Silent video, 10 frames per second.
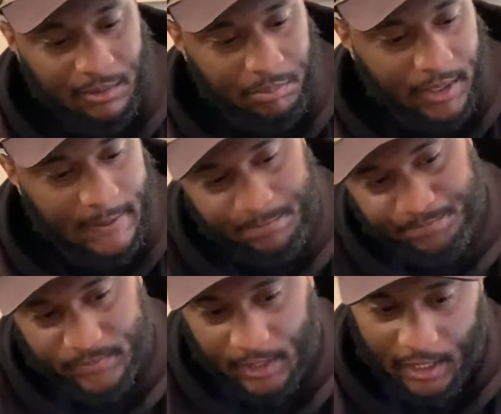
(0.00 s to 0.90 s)
But
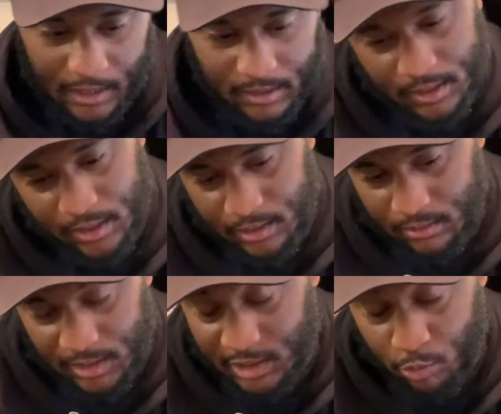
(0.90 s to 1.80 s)
hey,
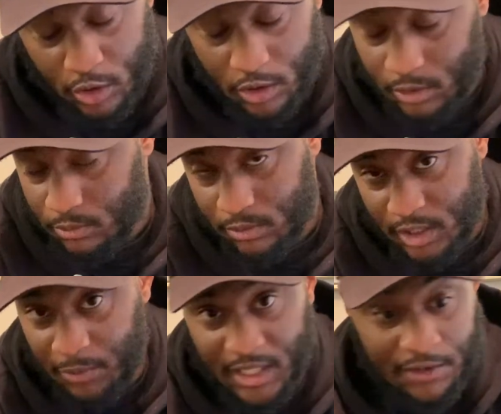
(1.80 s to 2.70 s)
it's the world
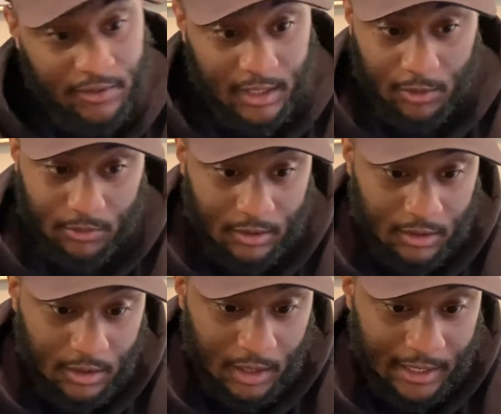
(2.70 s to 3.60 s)
that we're living in,
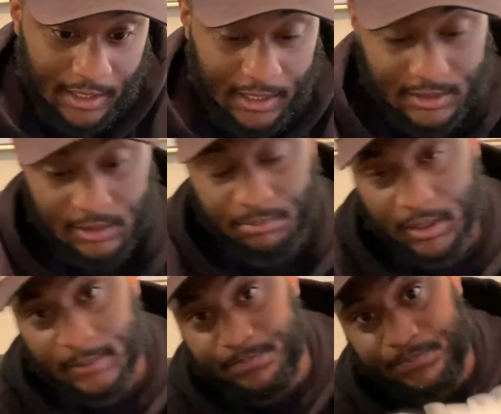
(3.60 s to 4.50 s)
I guess. But